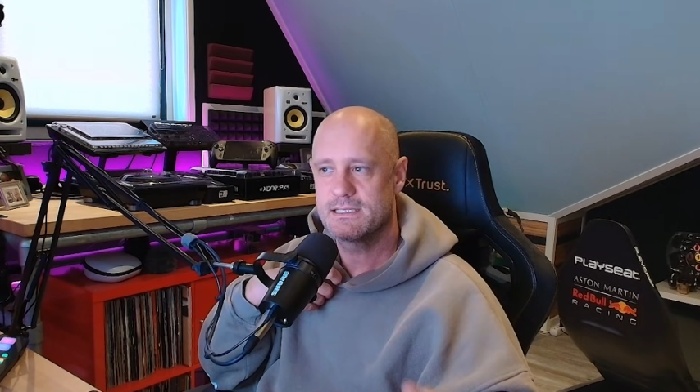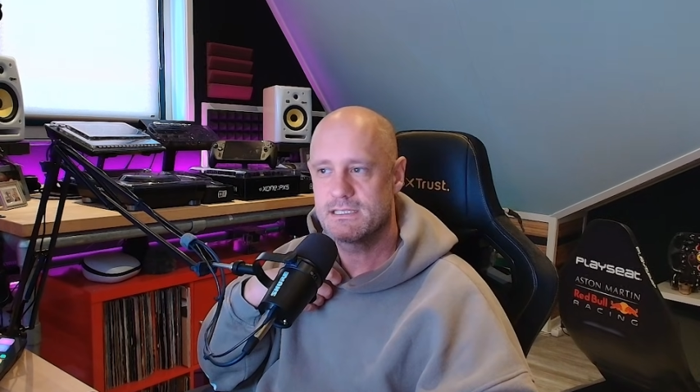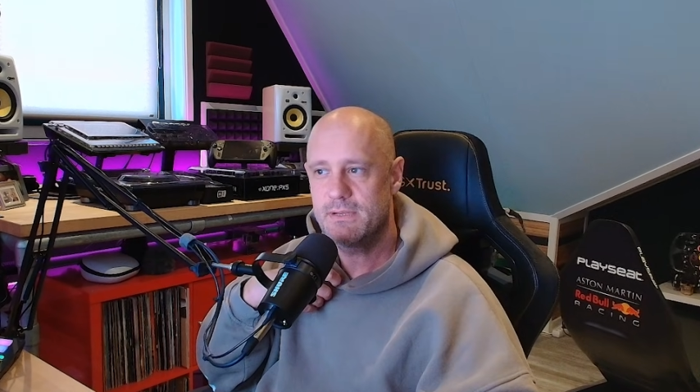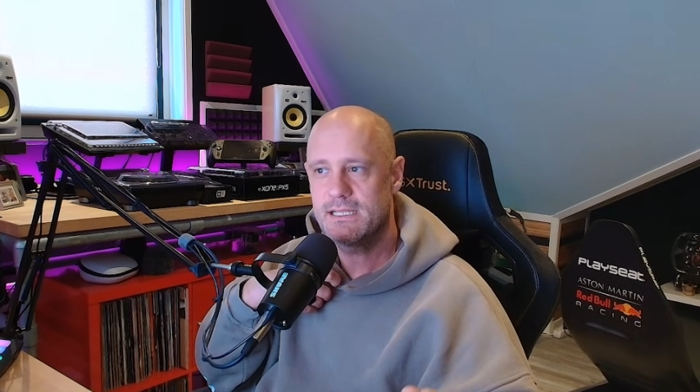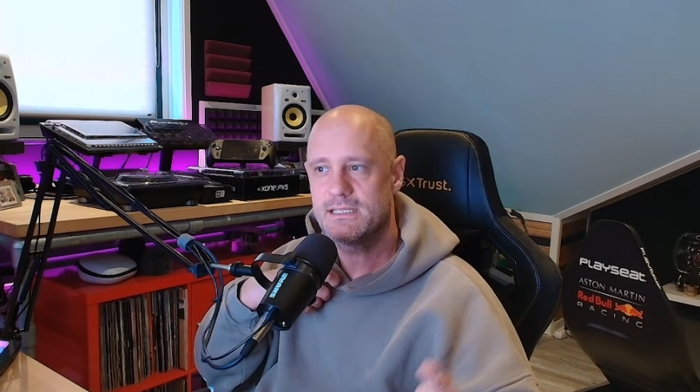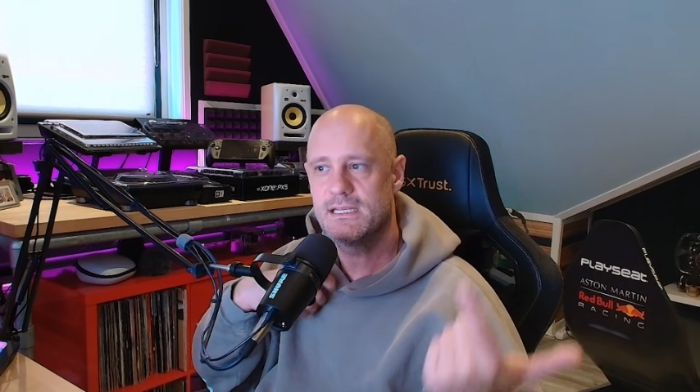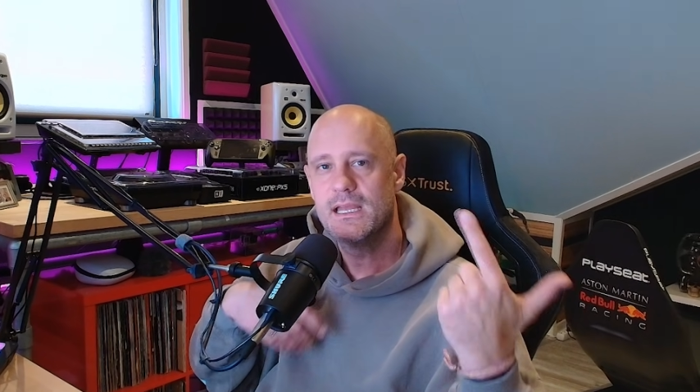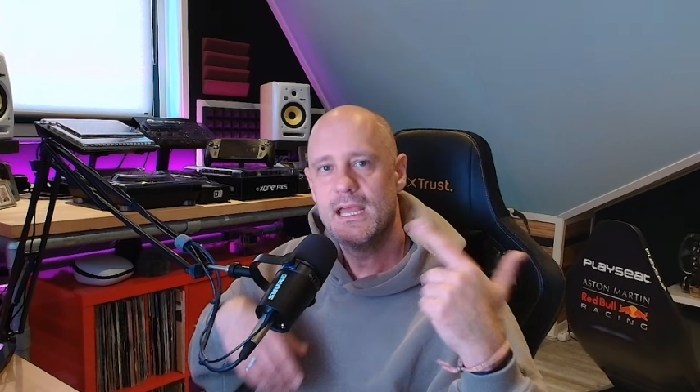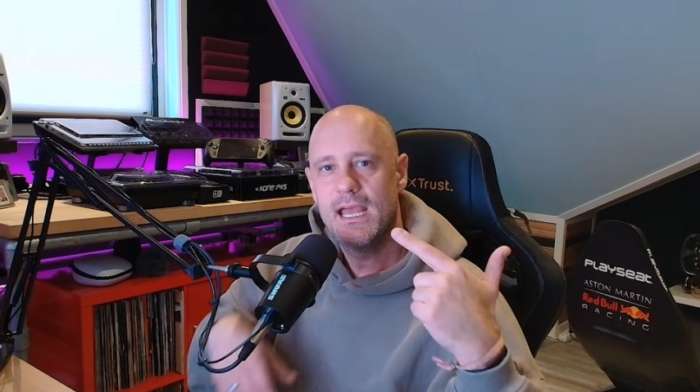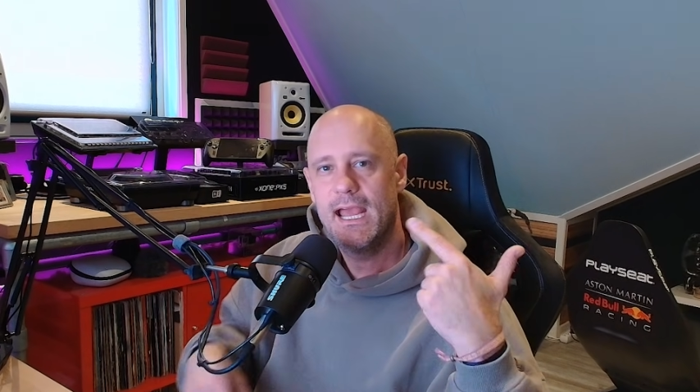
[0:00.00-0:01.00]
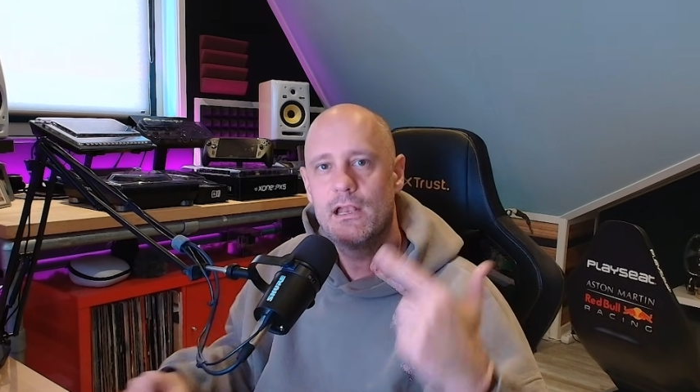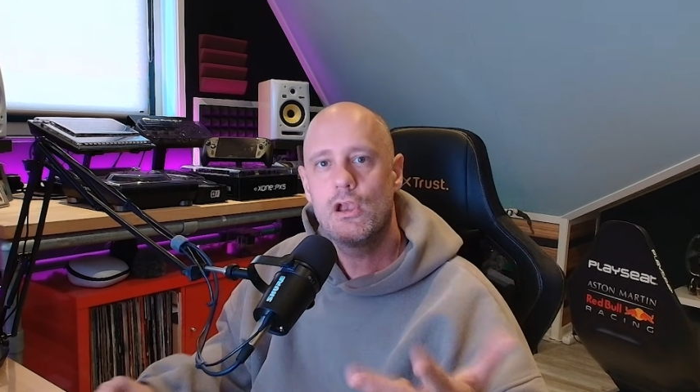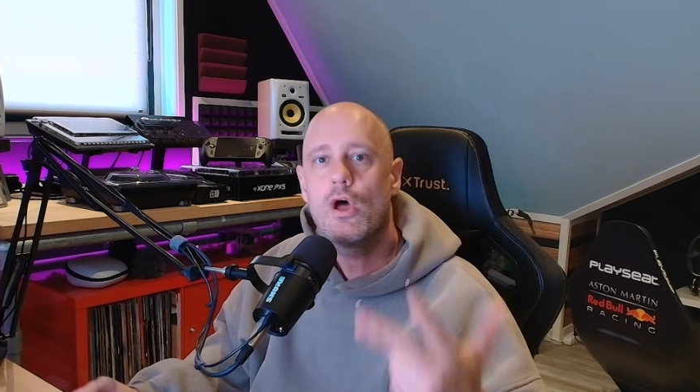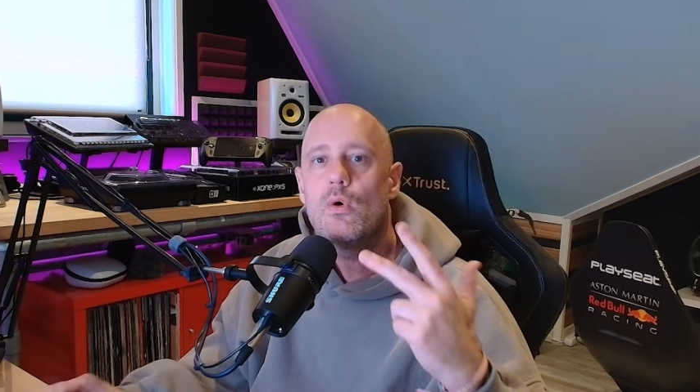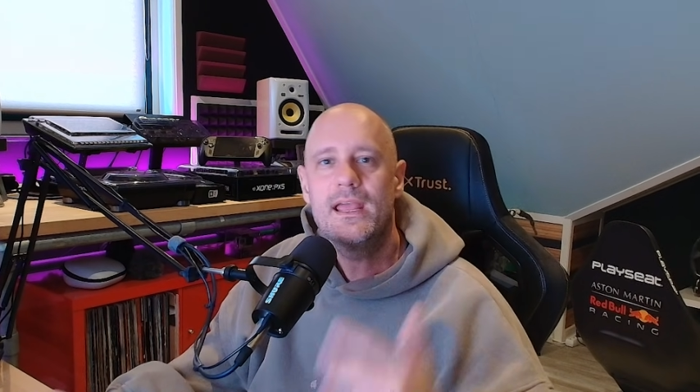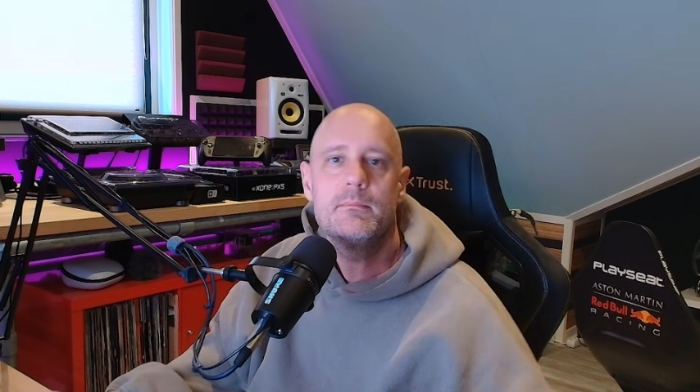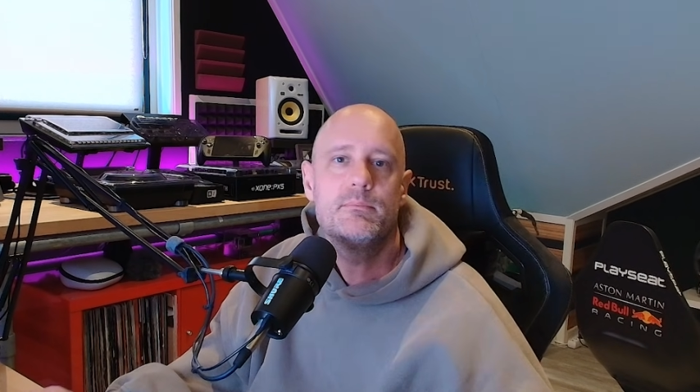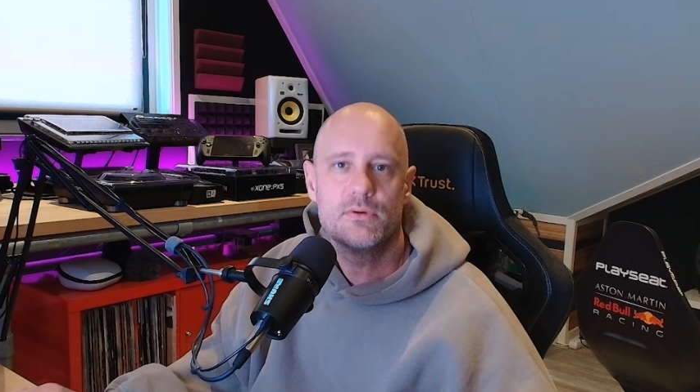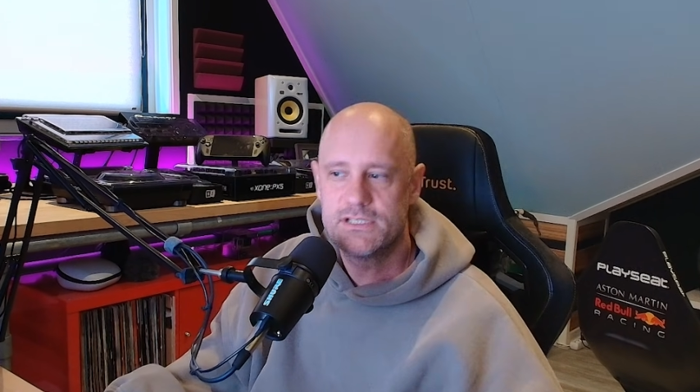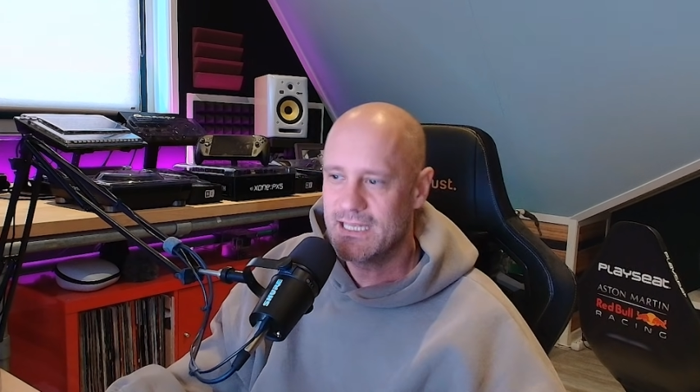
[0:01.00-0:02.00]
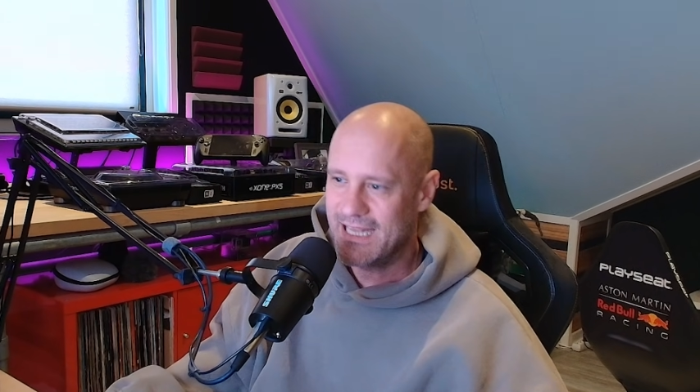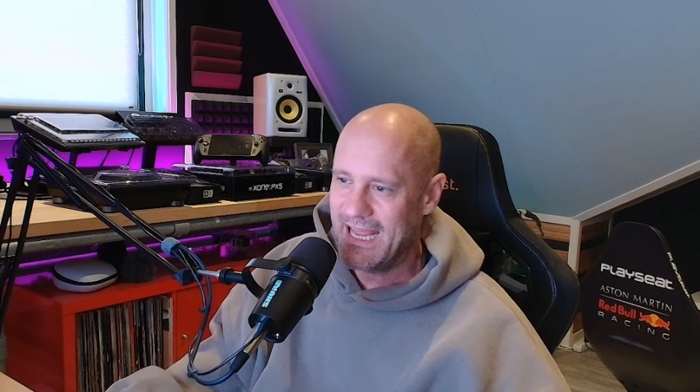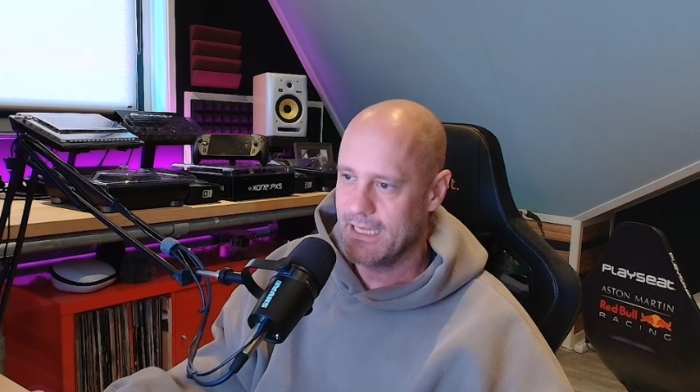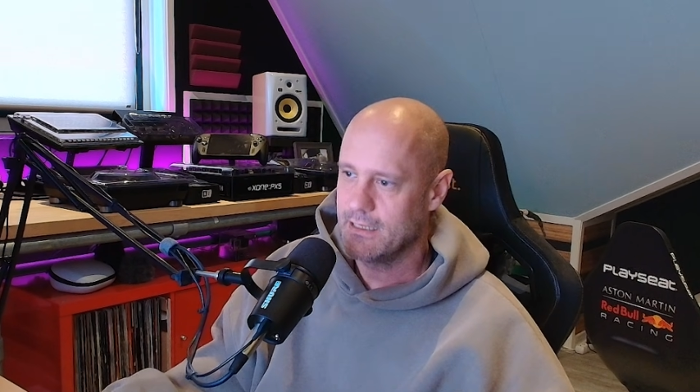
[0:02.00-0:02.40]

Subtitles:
stability, and low input delay.